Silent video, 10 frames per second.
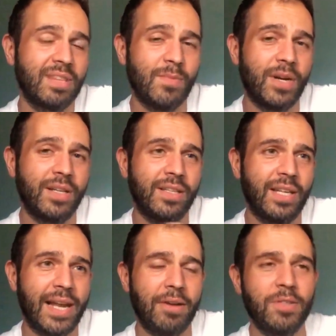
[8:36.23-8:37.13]
am I
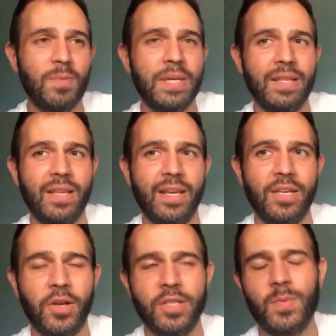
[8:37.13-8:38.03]
allowed to be there?
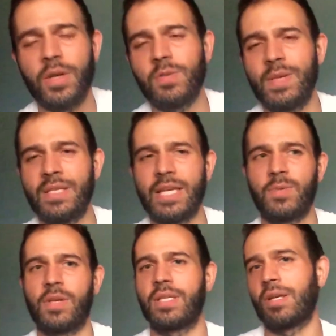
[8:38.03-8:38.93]
I was a bit
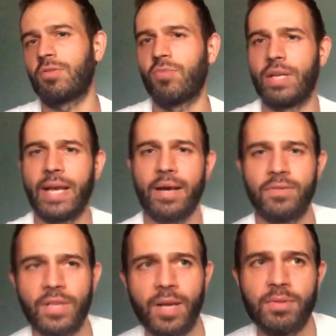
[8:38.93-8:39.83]
desperate because I was running out
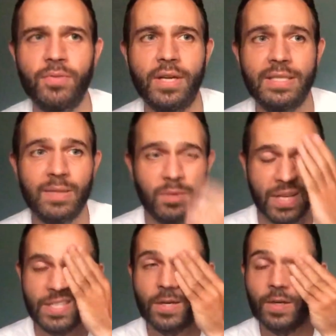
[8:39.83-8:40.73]
of time to find somewhere,
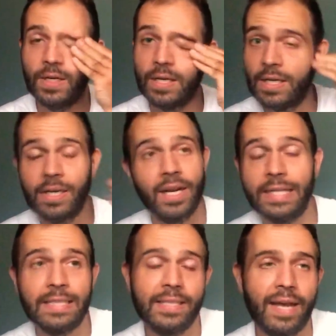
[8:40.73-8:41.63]
so I
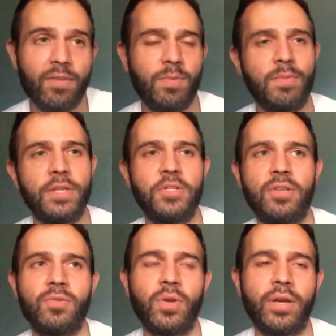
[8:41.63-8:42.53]
didn't have the permission
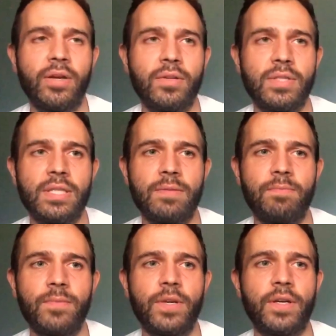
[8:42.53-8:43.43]
of where I was,
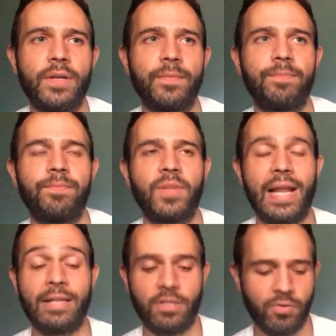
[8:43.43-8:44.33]
the
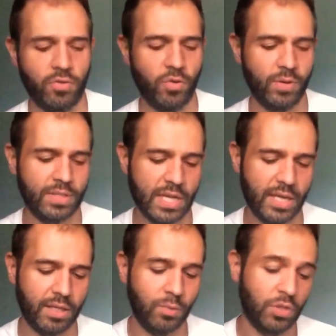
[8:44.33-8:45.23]
landowner who I was
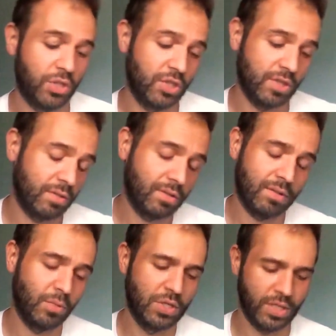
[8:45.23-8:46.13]
staying, which
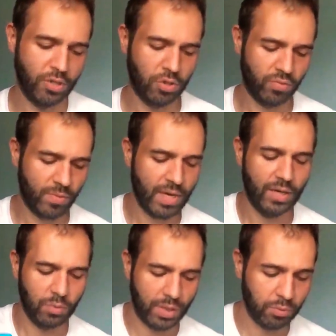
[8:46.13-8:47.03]
is unusual for me. I
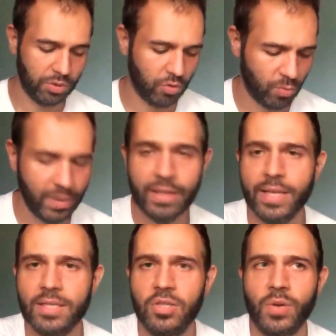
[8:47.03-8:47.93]
would normally, in
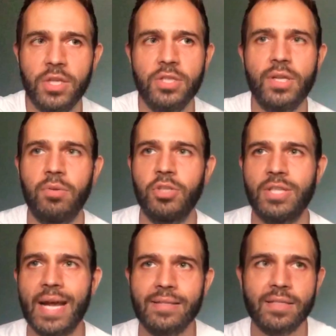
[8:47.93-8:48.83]
that situation, I would just
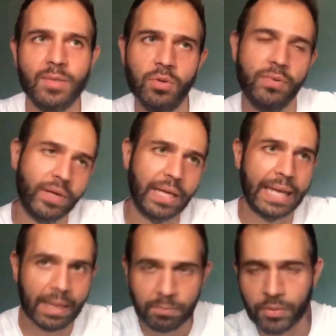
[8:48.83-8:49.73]
ask someone if I can
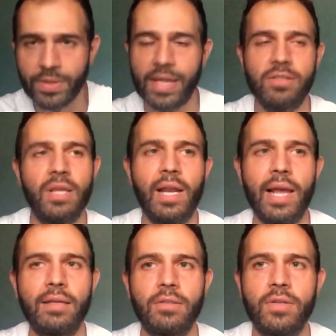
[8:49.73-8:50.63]
camp on the edge of their
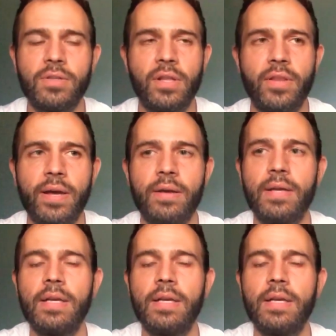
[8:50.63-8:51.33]
land or anything like that,